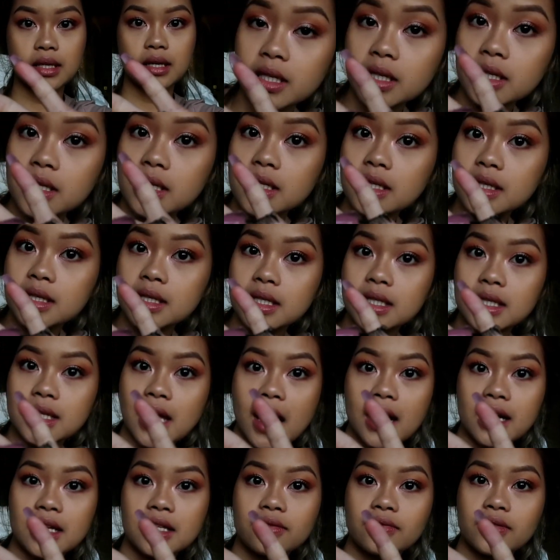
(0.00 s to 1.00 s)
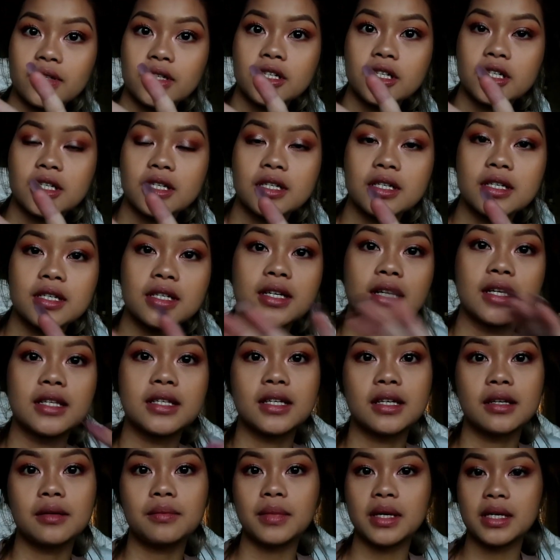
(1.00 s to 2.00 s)
This is the stacked version because I
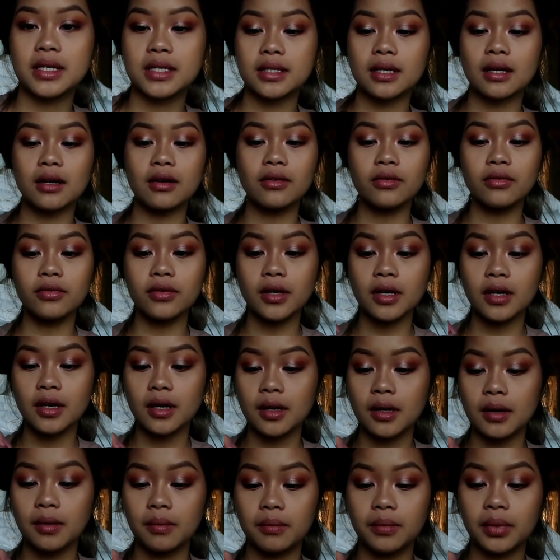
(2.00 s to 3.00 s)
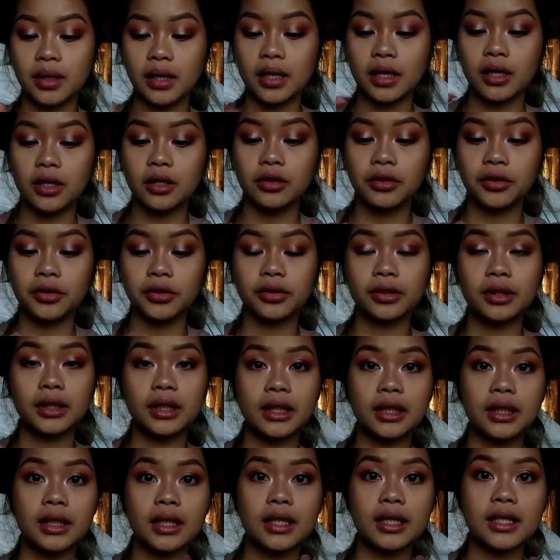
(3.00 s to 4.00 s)
did it myself, but
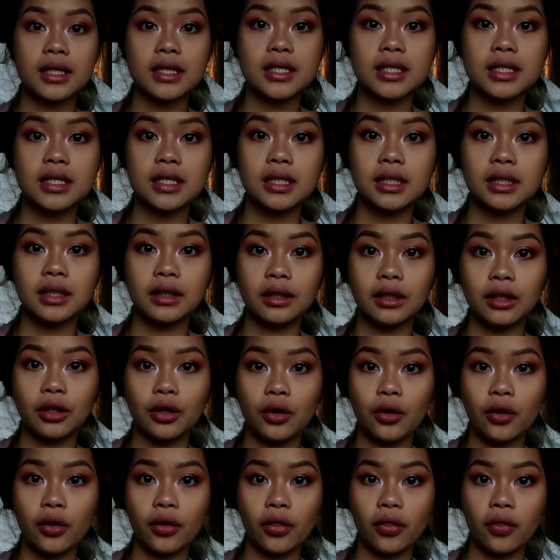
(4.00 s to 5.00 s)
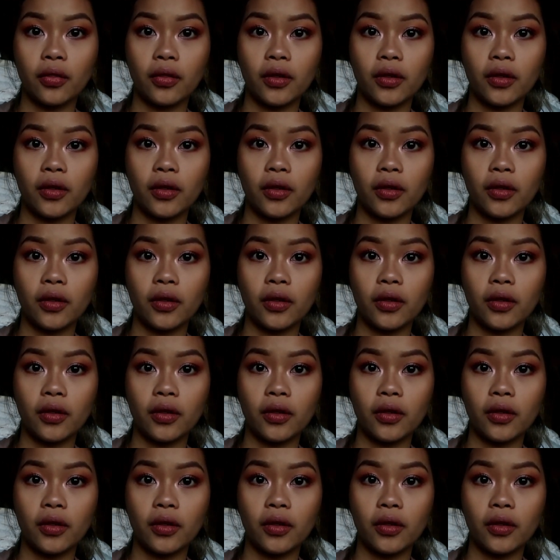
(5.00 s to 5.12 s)
usually it's a little